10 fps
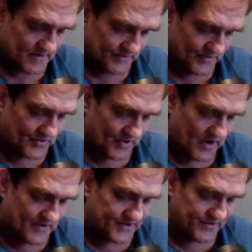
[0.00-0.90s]
Luke
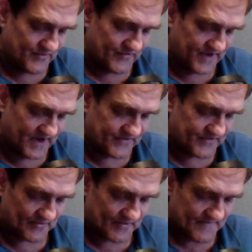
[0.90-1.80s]
already knew the
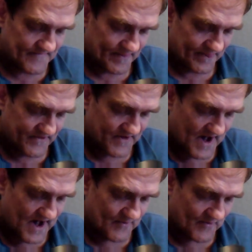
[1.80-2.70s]
answer.
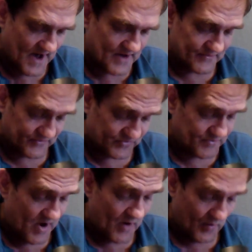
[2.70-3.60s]
The rider was a
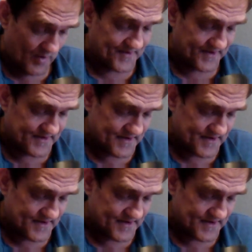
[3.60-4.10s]
small woman.